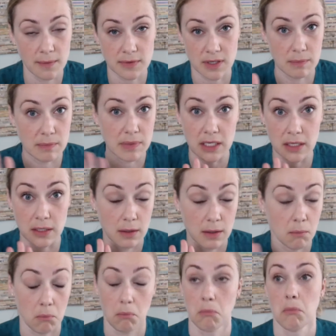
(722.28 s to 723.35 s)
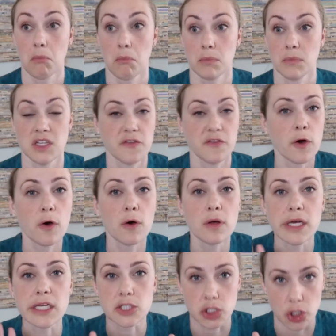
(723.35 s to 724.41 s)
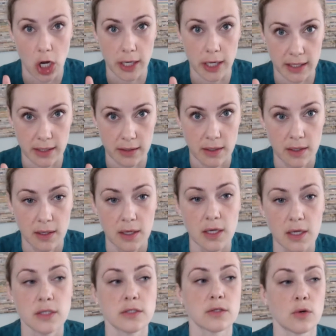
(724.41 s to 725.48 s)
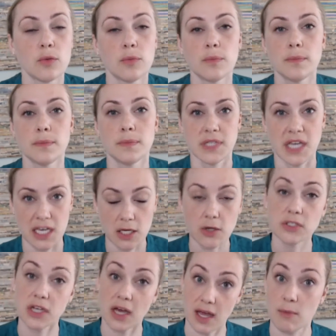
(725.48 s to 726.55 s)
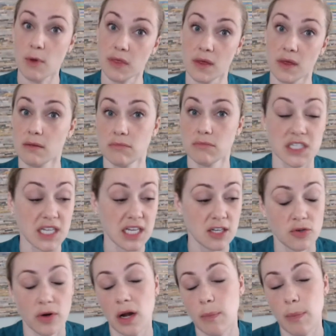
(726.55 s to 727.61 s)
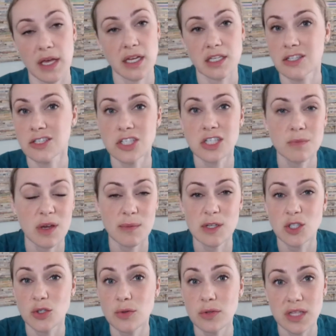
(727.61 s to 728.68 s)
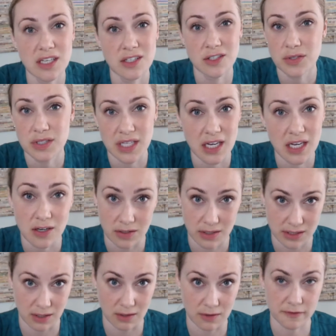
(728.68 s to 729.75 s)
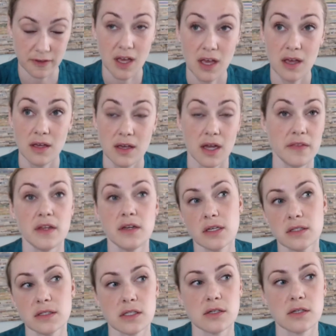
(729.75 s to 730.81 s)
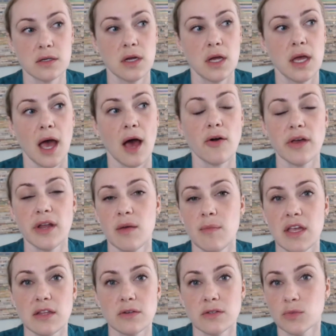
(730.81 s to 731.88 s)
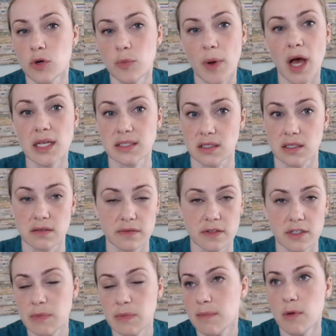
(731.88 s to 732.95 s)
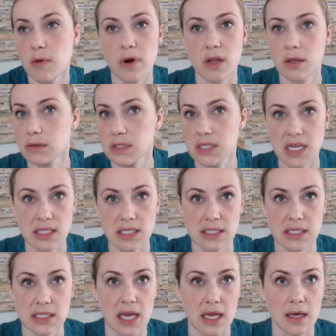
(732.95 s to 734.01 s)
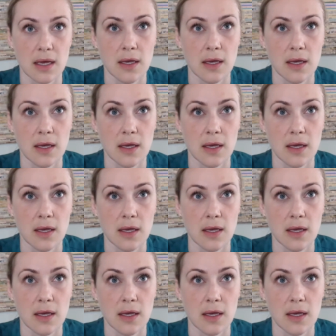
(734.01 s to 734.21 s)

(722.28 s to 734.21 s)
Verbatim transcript: can be difficult and shocking. So take your time with it. Today, try to pay attention to maybe two things you say to yourself. And then consider how could I make those more positive? Because maybe one of those things is like,